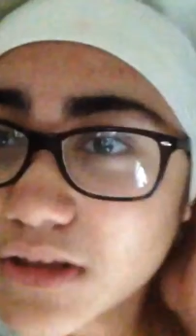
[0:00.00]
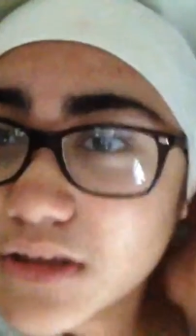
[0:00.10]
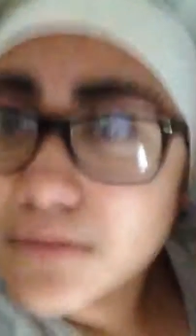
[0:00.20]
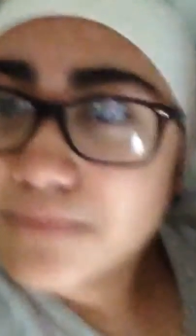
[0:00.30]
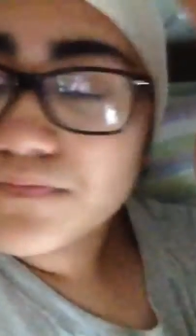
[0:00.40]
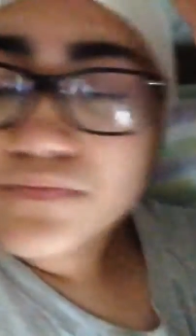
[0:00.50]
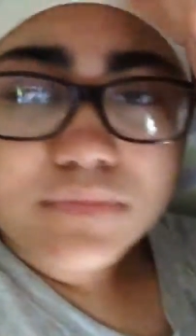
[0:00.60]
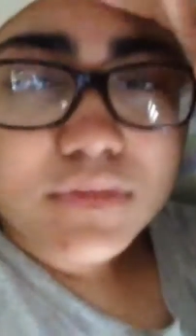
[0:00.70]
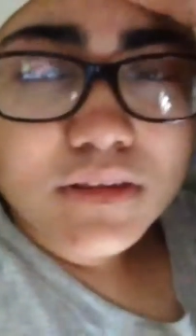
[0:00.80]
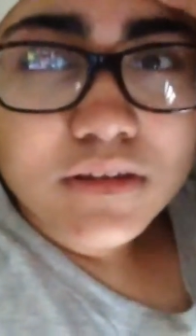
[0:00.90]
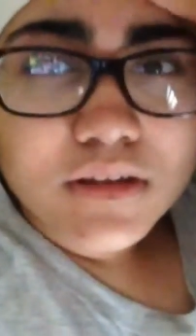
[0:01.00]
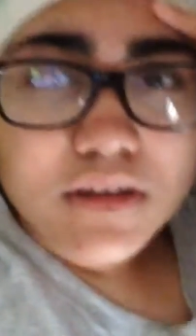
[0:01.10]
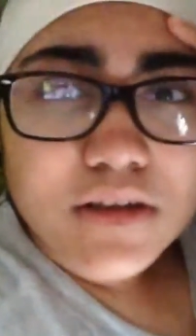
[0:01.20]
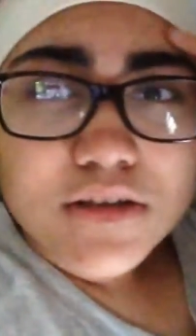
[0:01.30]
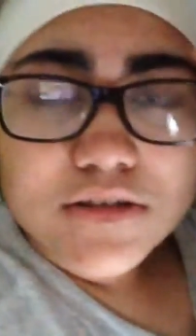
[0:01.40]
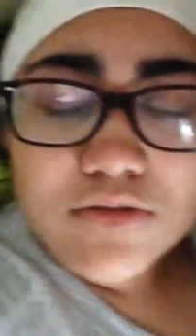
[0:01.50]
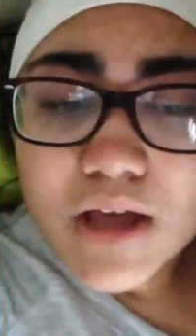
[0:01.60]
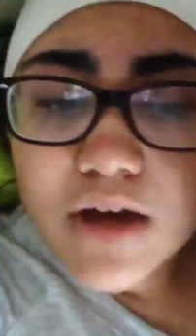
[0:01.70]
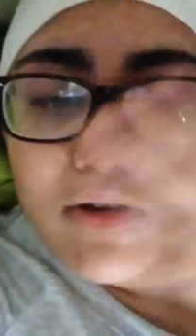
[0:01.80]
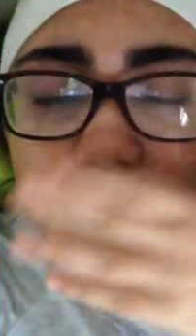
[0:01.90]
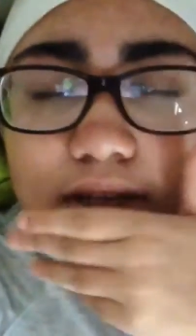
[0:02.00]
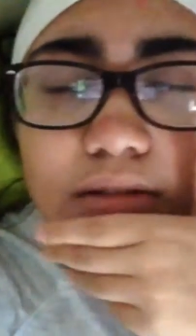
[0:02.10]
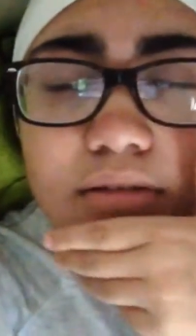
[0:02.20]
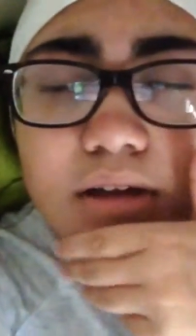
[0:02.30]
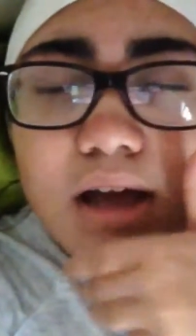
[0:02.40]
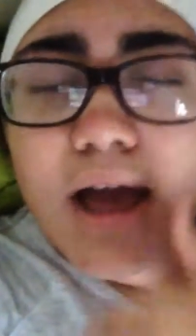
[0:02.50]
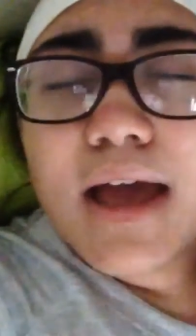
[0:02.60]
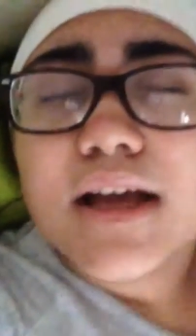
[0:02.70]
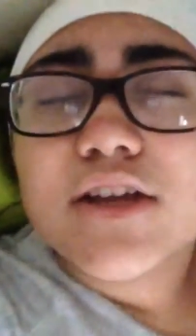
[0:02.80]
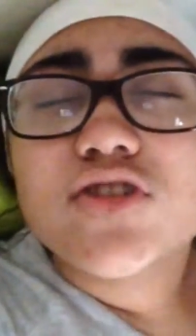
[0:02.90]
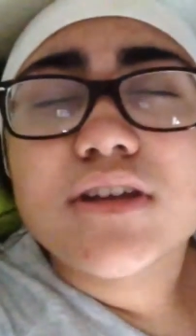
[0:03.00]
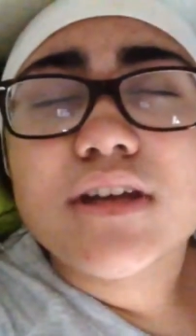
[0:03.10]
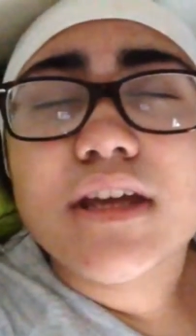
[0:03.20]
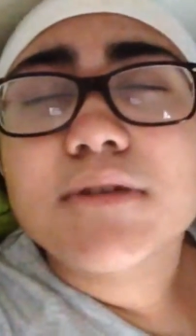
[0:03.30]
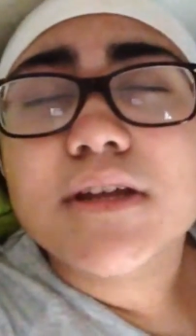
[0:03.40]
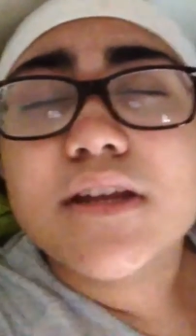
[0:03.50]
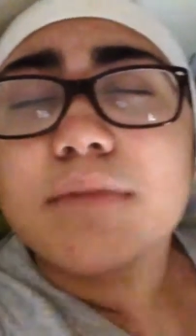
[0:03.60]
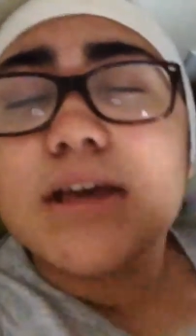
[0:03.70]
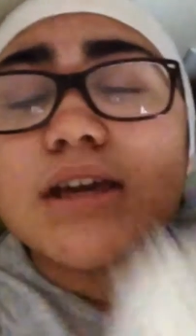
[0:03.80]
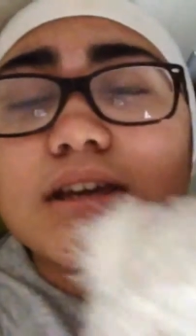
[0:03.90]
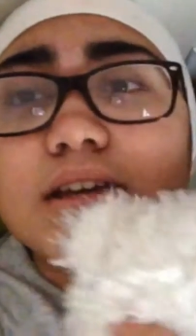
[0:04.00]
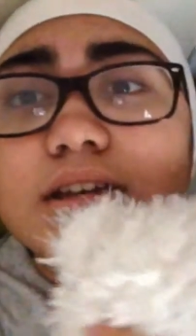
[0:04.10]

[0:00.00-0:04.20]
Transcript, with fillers: with it. So now I need a. I actually am gonna make